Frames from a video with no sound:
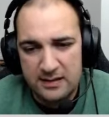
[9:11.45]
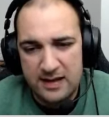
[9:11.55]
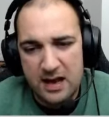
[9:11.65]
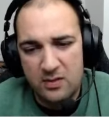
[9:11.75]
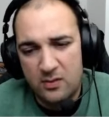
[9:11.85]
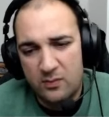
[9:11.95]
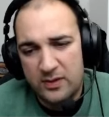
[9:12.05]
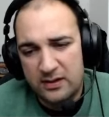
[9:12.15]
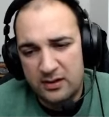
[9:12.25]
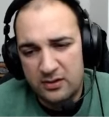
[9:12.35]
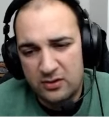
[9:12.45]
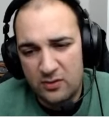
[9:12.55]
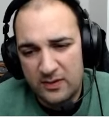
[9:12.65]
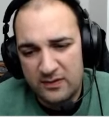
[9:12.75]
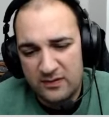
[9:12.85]
Now, we're going to
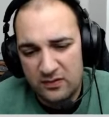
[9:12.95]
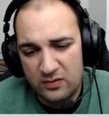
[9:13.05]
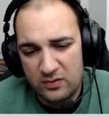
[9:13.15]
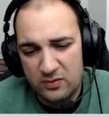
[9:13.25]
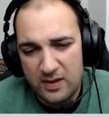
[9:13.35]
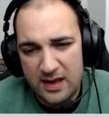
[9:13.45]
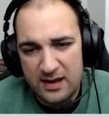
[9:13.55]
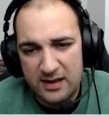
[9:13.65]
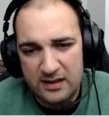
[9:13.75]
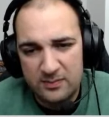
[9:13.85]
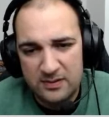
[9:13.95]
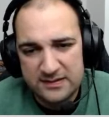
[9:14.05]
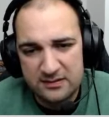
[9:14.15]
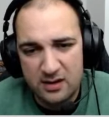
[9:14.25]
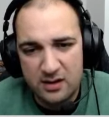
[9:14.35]
go into a couple of
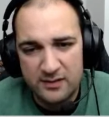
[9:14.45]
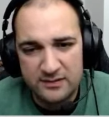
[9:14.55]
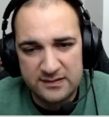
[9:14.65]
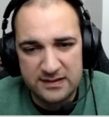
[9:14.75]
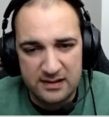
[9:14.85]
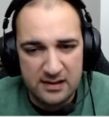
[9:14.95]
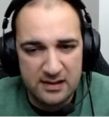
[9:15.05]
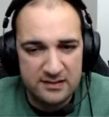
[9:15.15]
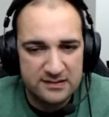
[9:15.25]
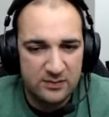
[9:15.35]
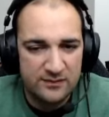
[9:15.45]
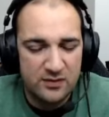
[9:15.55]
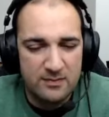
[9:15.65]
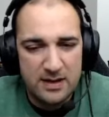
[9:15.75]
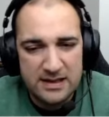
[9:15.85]
scenarios here. So we've
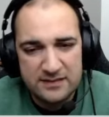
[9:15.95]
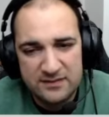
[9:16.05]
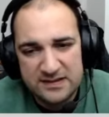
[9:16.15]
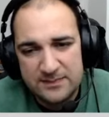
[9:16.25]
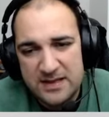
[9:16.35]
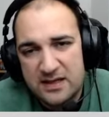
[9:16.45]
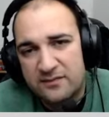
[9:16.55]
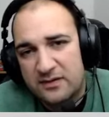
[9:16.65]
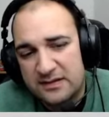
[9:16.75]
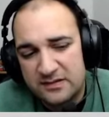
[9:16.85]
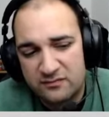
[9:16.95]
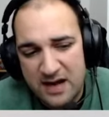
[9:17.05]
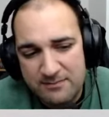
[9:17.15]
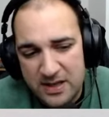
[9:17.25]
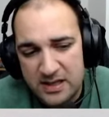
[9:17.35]
got Might of the Speaker versus
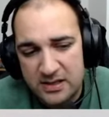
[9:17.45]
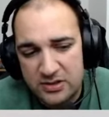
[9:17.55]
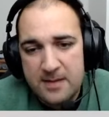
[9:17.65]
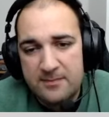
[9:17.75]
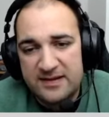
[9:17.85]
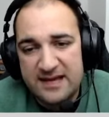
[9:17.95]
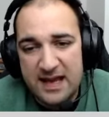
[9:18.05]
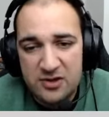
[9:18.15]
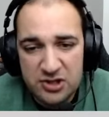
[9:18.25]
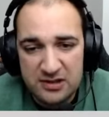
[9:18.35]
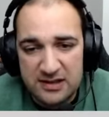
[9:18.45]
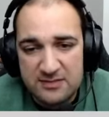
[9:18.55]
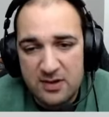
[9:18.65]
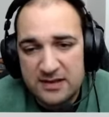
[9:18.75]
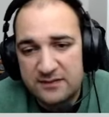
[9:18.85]
Rampage. Potentially,
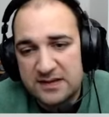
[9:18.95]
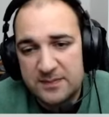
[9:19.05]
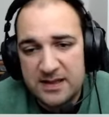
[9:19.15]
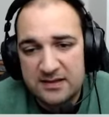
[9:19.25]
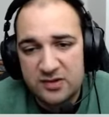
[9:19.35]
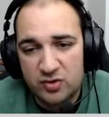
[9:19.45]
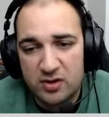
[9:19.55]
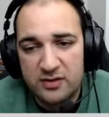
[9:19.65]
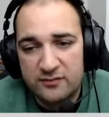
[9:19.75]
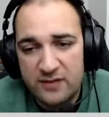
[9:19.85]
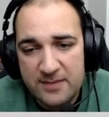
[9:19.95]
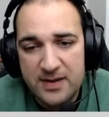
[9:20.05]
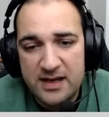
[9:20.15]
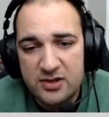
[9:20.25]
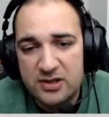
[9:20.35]
Might of the Speaker is stronger than
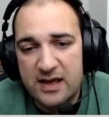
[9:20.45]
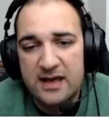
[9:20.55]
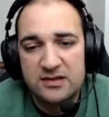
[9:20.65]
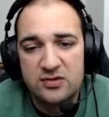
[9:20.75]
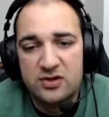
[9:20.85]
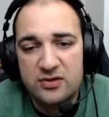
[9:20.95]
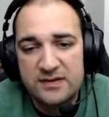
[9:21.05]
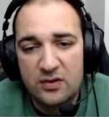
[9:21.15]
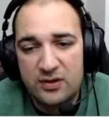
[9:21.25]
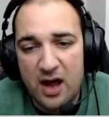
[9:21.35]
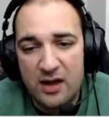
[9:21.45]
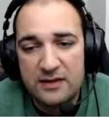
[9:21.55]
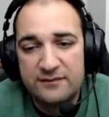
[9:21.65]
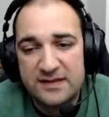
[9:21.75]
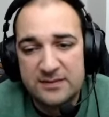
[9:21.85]
Rampage, as you can use it on
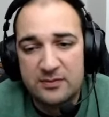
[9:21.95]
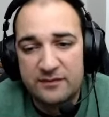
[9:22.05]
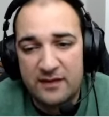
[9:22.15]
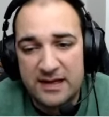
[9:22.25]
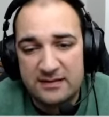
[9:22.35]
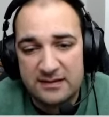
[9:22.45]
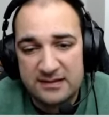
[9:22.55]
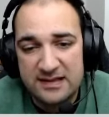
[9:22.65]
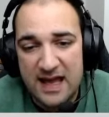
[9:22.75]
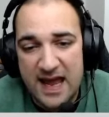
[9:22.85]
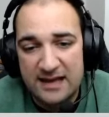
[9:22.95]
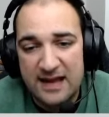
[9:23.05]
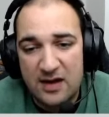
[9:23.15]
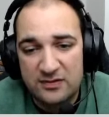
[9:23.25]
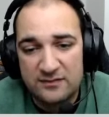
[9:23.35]
other visible fighters to act
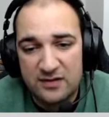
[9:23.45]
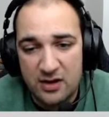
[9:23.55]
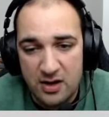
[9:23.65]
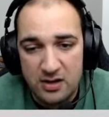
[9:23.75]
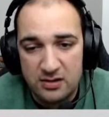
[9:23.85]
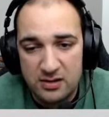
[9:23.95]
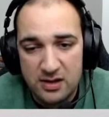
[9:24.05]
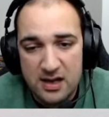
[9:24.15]
out of turn.